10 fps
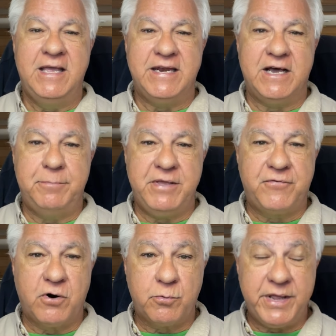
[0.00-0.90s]
Now
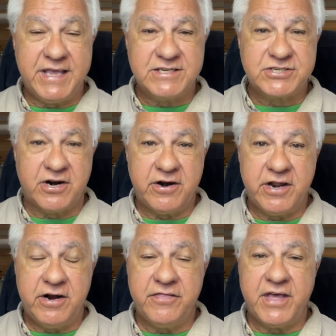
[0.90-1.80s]
before we get
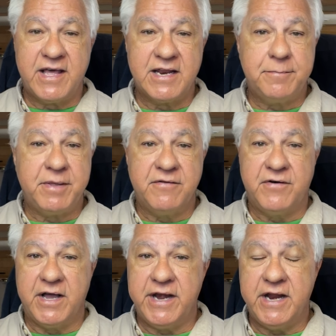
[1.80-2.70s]
started on that, let me
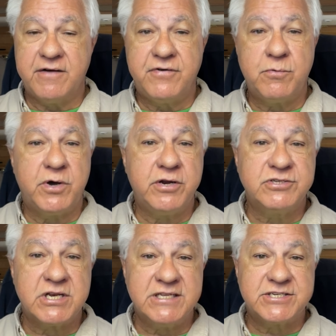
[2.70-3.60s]
invite everyone
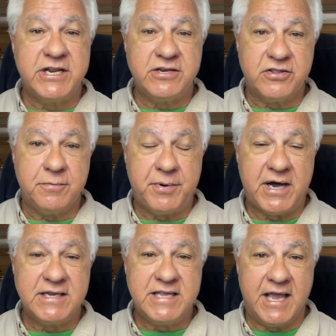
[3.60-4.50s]
who's listening to the
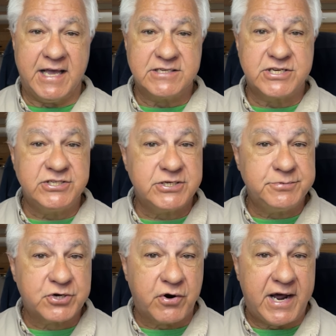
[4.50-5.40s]
podcast to
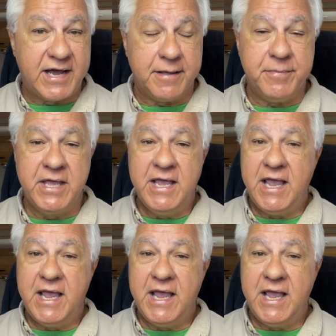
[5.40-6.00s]
subscribe,